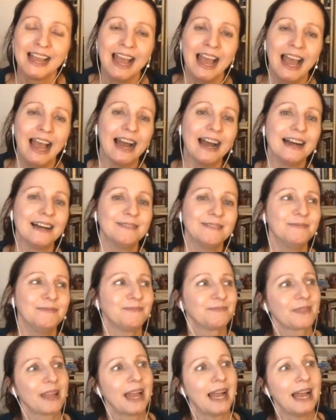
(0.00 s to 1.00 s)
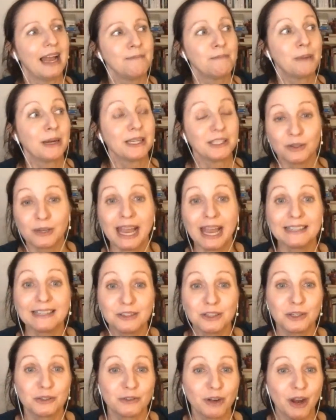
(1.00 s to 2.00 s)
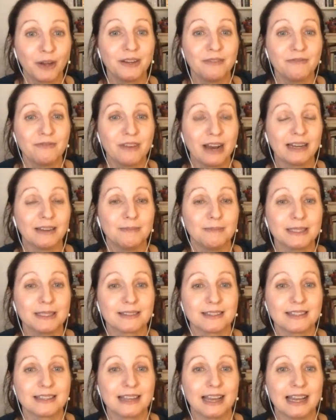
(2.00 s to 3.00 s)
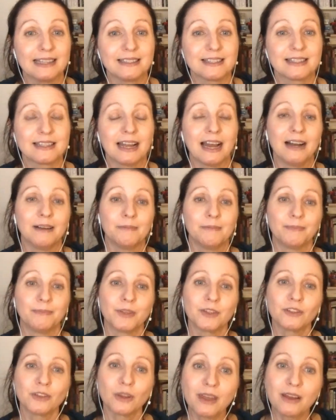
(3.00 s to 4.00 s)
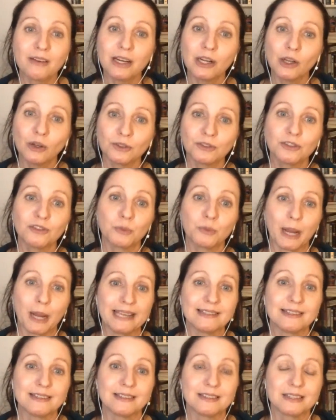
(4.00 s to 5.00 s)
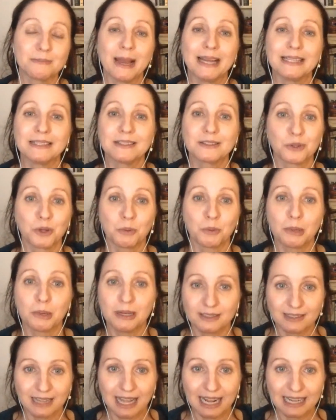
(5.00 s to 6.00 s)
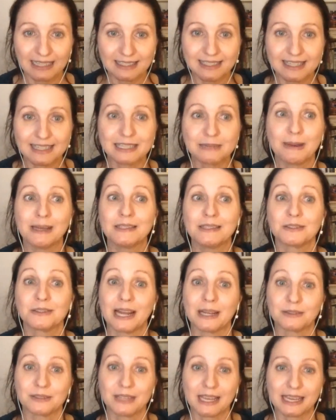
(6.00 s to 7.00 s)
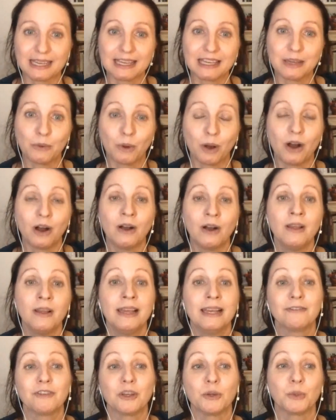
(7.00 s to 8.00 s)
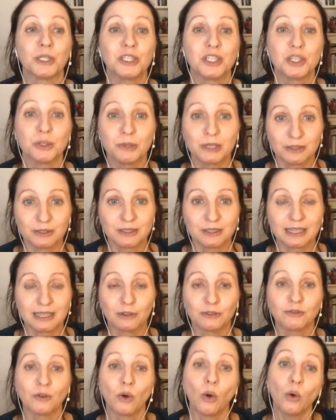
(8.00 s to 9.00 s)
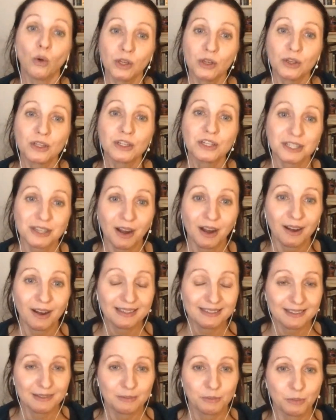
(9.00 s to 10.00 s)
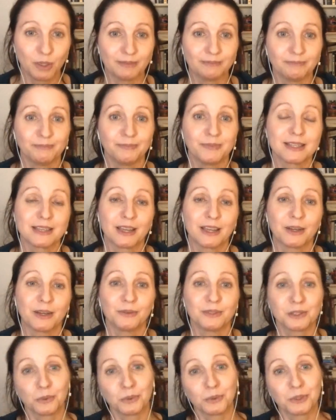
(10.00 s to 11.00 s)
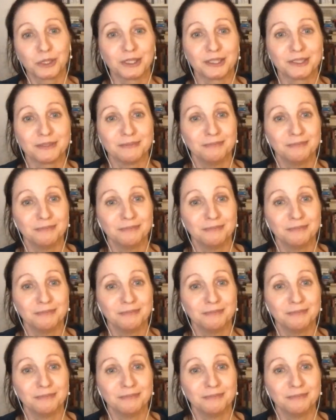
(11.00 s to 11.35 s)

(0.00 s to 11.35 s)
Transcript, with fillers: Um, but you can do your own in vellum, as I said. Um, so there are lots of ways. It depends on your personality, depends on how techy you are, if you want to do it yourself, or you can just hire someone. So it's all good.